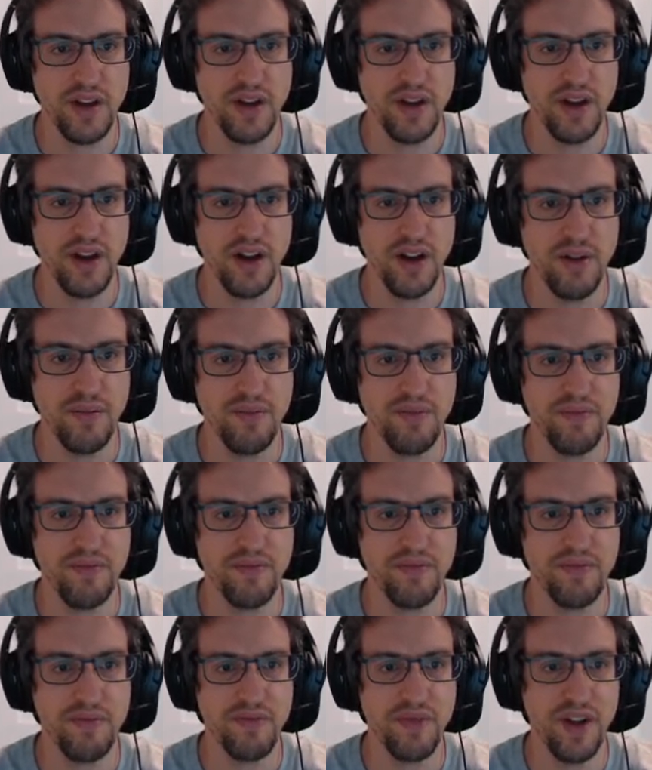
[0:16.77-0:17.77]
Um,
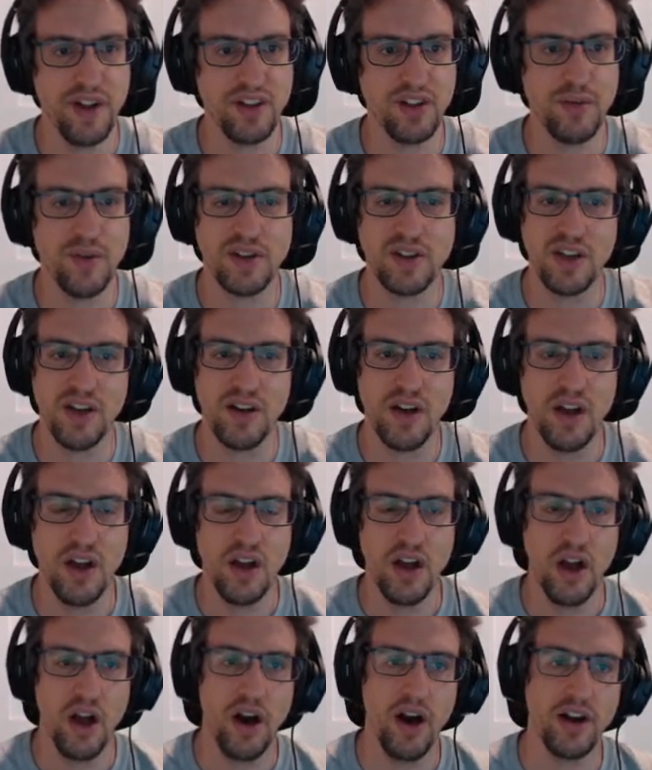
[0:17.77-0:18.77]
too much there.
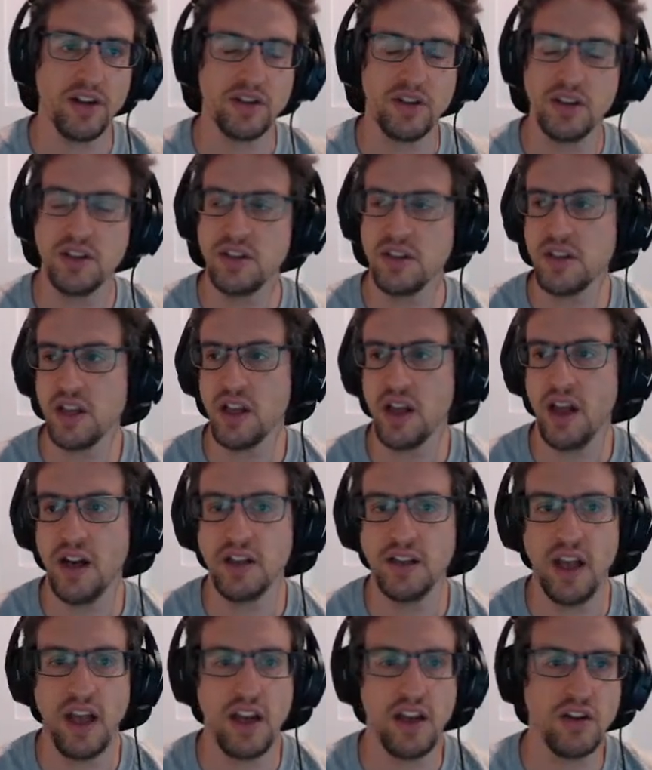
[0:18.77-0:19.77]
All right, so this is the kind of
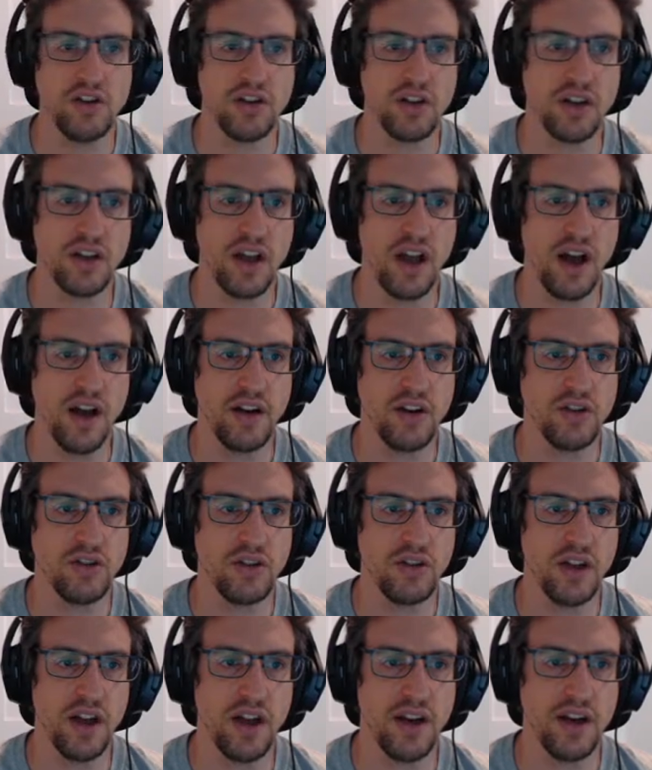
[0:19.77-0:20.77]
data you should have gotten. You should have
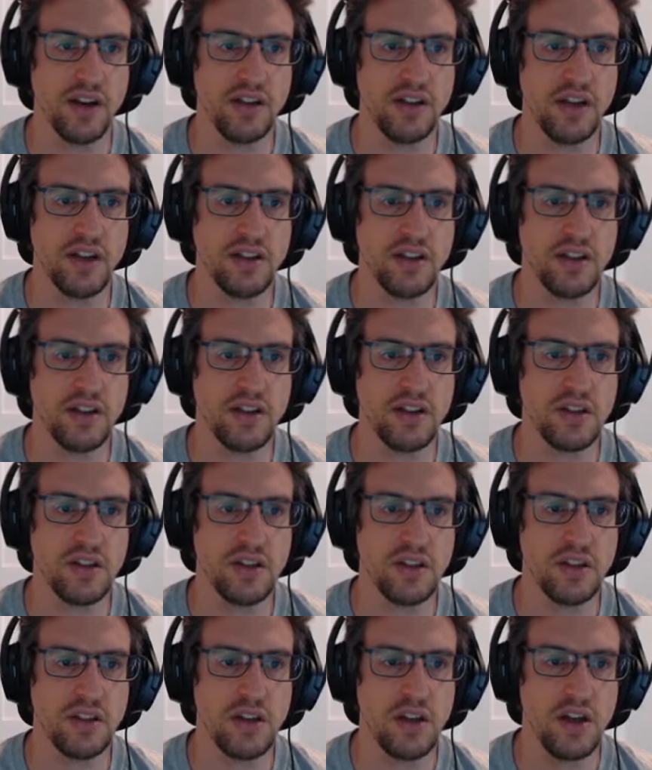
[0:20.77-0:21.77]
gotten a distance
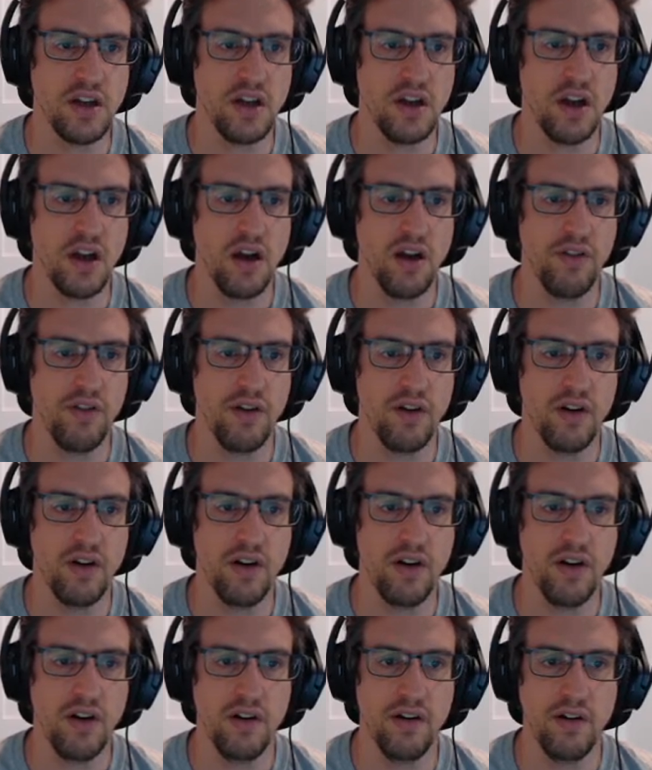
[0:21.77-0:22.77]

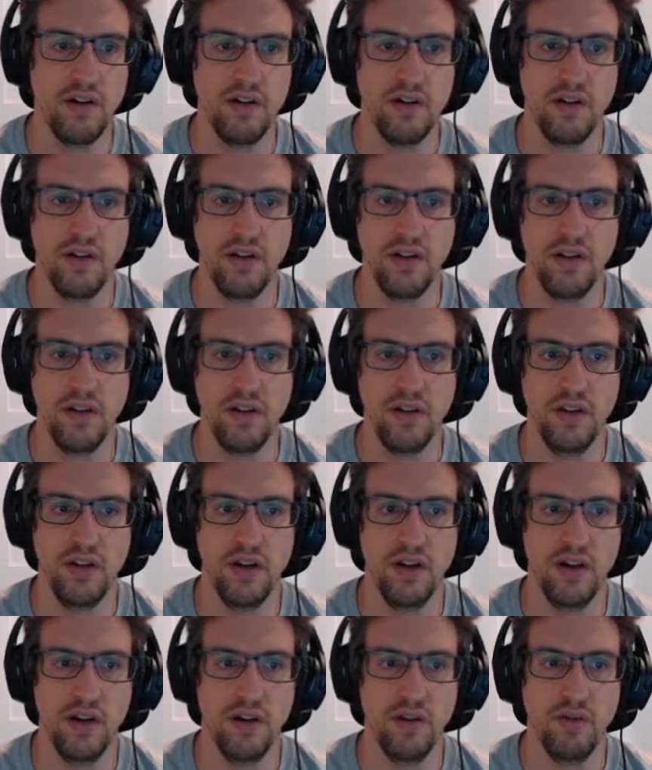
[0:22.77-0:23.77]
for
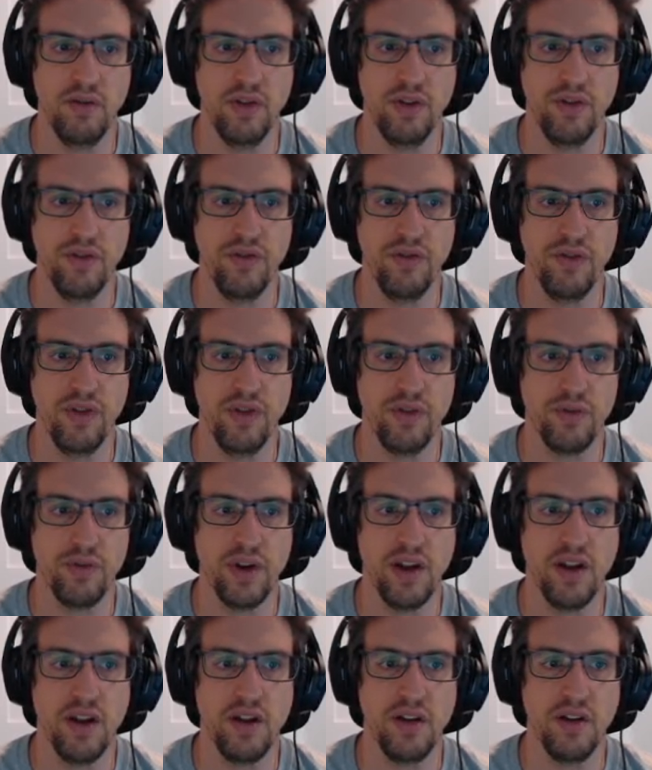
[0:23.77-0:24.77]
with
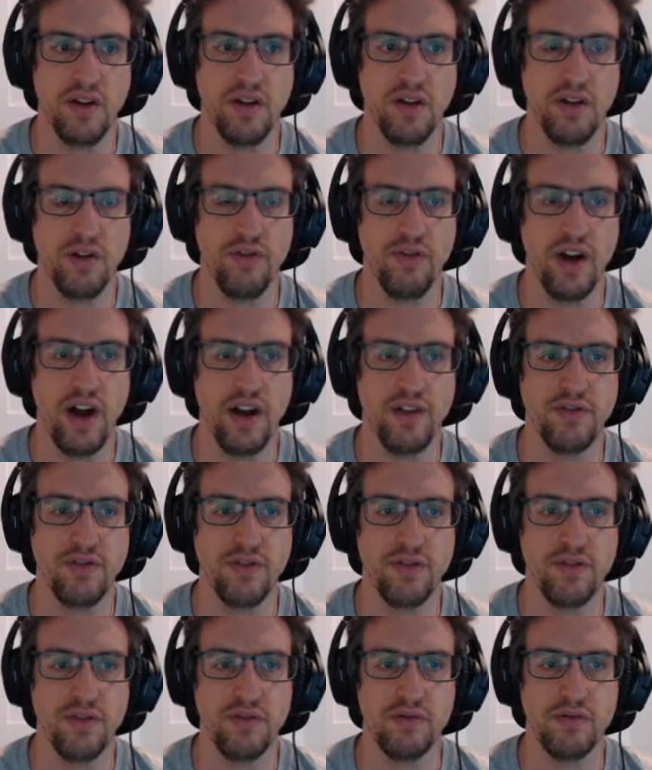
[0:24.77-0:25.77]
3 or 5
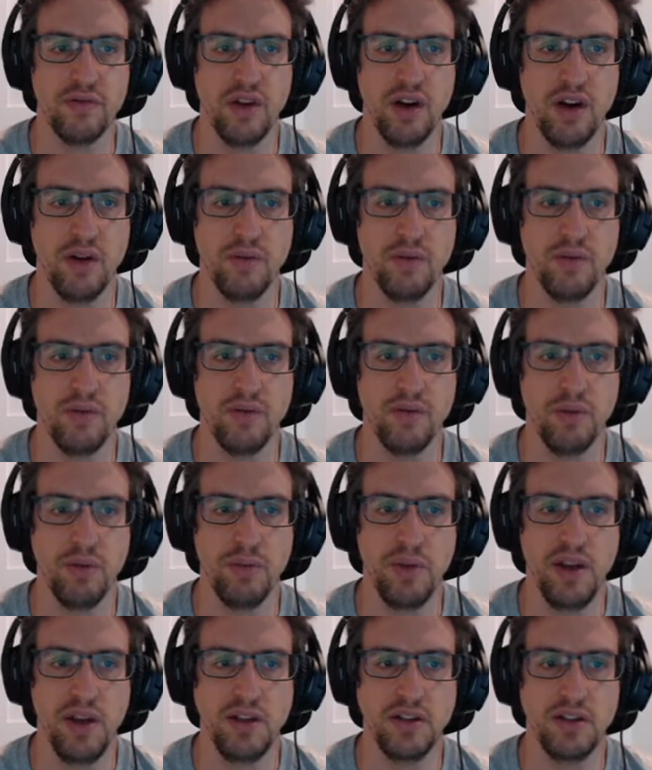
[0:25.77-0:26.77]

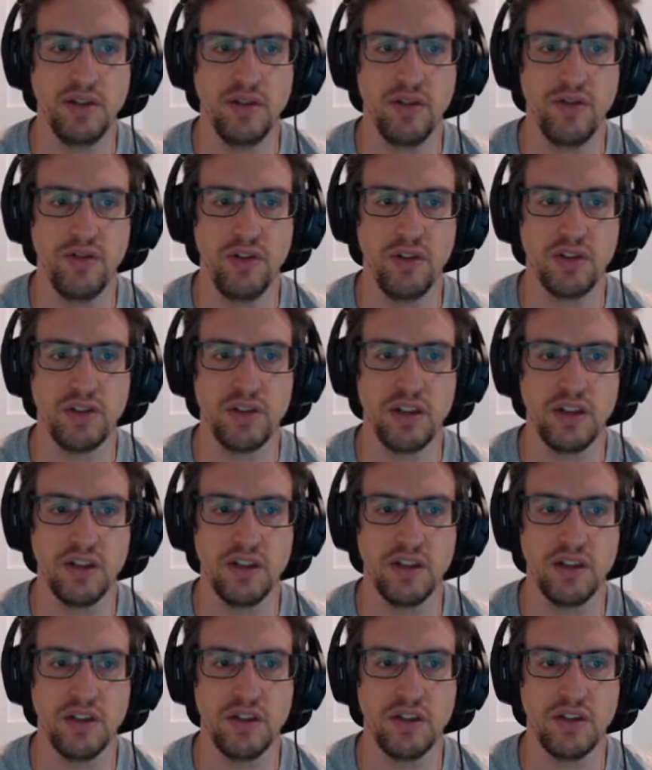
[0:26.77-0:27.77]
repeats of the first
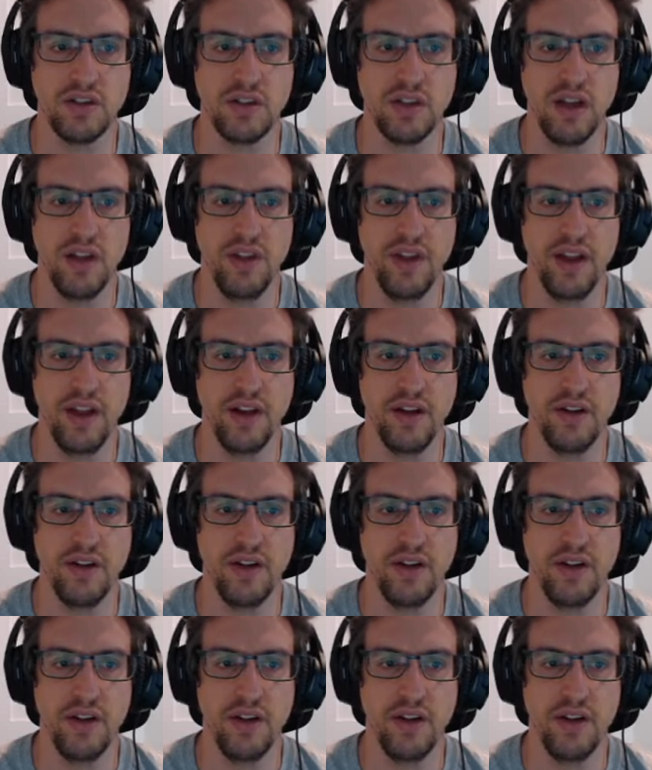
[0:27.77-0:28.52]
distance, and then